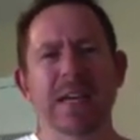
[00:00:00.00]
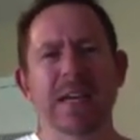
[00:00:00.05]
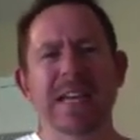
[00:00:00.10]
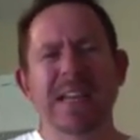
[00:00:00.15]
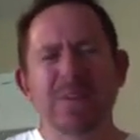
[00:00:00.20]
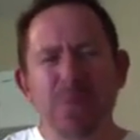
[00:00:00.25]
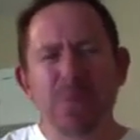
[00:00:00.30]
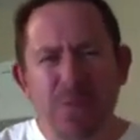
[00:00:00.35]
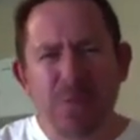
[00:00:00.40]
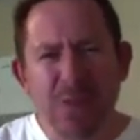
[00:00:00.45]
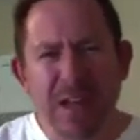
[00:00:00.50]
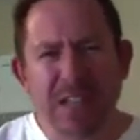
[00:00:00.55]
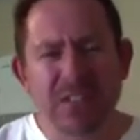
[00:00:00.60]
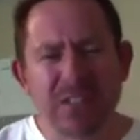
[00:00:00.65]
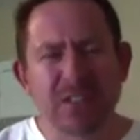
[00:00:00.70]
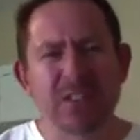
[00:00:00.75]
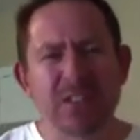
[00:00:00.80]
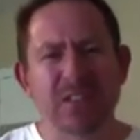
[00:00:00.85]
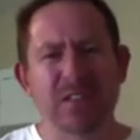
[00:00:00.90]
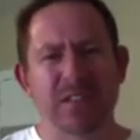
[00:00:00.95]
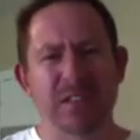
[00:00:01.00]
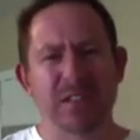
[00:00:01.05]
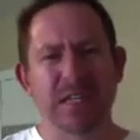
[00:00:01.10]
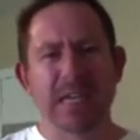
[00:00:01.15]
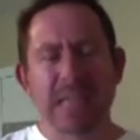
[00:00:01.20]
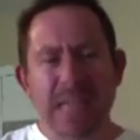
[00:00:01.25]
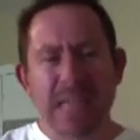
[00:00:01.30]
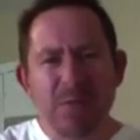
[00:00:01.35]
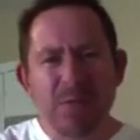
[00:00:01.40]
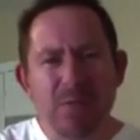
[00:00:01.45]
It festers.
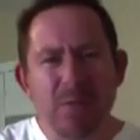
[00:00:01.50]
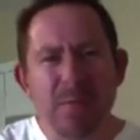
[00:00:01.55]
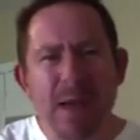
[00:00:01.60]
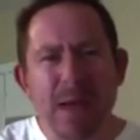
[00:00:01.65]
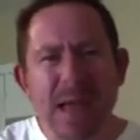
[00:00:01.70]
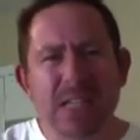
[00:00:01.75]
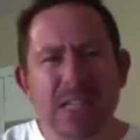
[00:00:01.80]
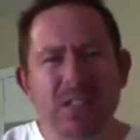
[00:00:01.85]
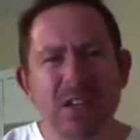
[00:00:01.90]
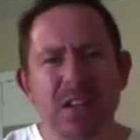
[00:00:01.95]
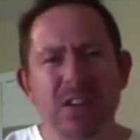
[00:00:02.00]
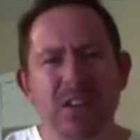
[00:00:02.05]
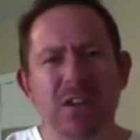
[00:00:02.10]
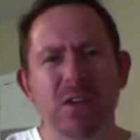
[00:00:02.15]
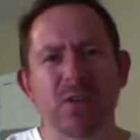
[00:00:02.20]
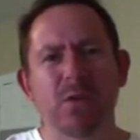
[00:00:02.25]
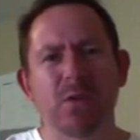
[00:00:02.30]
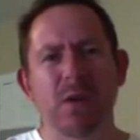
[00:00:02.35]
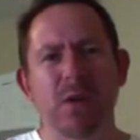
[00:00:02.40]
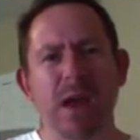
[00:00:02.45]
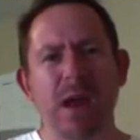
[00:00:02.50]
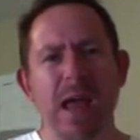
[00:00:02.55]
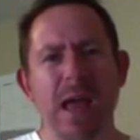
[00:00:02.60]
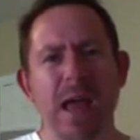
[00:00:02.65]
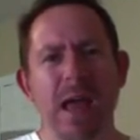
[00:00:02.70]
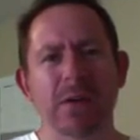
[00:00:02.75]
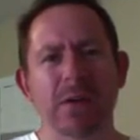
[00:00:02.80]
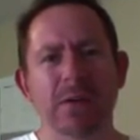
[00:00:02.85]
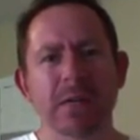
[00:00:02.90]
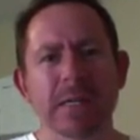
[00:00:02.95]
It remains
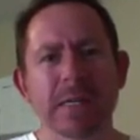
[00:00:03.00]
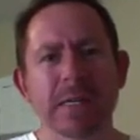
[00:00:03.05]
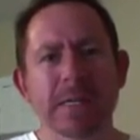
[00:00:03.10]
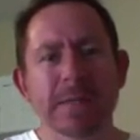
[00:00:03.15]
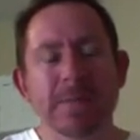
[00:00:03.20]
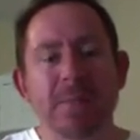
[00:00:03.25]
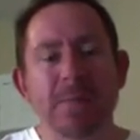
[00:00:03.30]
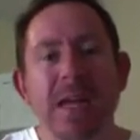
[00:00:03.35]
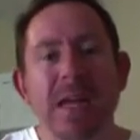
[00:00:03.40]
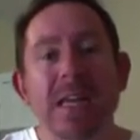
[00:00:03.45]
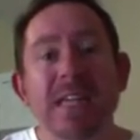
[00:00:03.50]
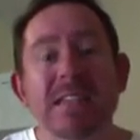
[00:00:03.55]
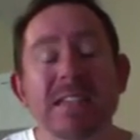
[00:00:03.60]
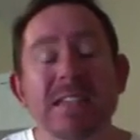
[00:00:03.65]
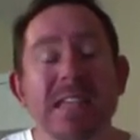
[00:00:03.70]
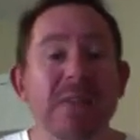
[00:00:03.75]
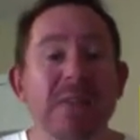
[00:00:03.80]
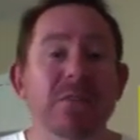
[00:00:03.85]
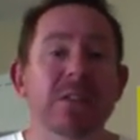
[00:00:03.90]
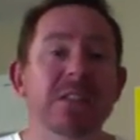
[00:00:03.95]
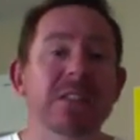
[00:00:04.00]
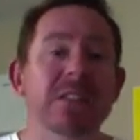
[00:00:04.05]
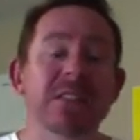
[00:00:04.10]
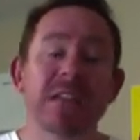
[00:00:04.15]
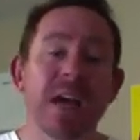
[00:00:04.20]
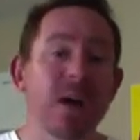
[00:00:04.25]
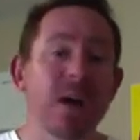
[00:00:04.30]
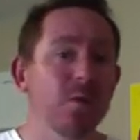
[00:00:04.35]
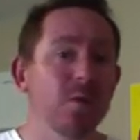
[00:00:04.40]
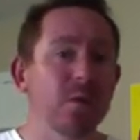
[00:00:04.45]
underground, and it's never
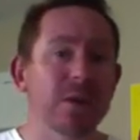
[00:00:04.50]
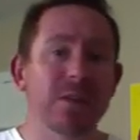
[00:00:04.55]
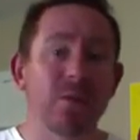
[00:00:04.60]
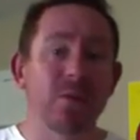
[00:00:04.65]
dealt with.